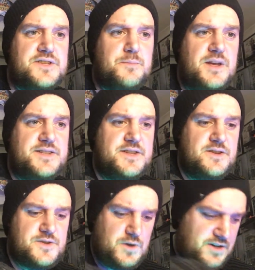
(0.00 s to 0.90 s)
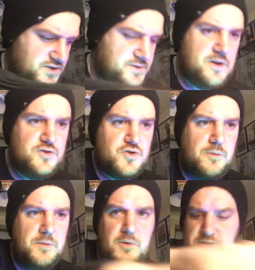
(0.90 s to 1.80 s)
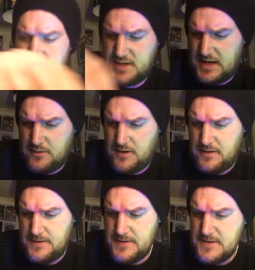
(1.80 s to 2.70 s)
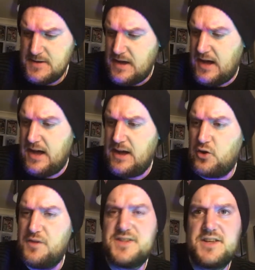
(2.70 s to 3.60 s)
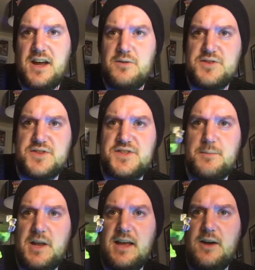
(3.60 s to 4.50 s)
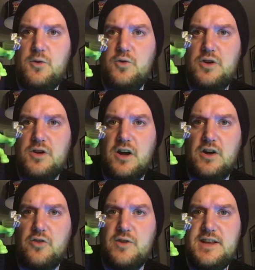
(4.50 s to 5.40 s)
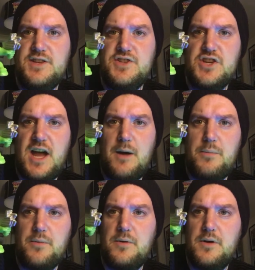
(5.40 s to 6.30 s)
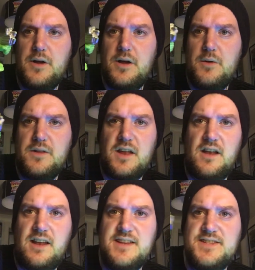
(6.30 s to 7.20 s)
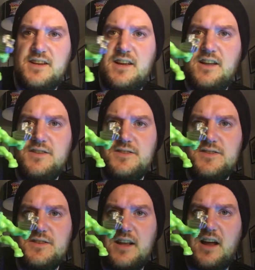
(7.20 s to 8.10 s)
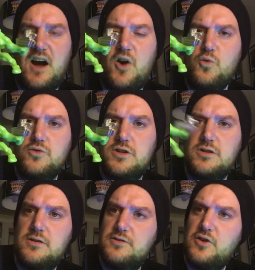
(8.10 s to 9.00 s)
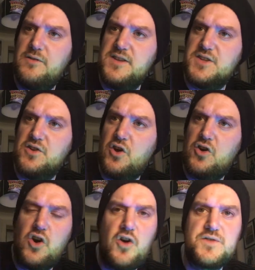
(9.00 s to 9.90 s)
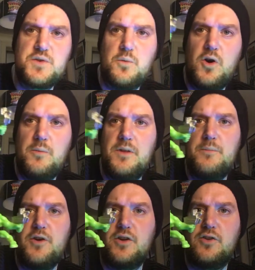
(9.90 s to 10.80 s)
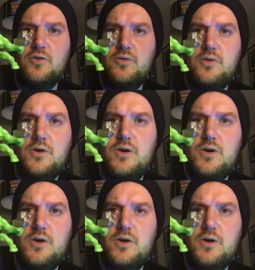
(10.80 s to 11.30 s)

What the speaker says: a space here so I can just drop them onto the counter. I got this guy, which is similar ilk, a green chap. Kind of laser guns, like a Hulk. Don't know if these are knockoffs or what, but they're pretty cool.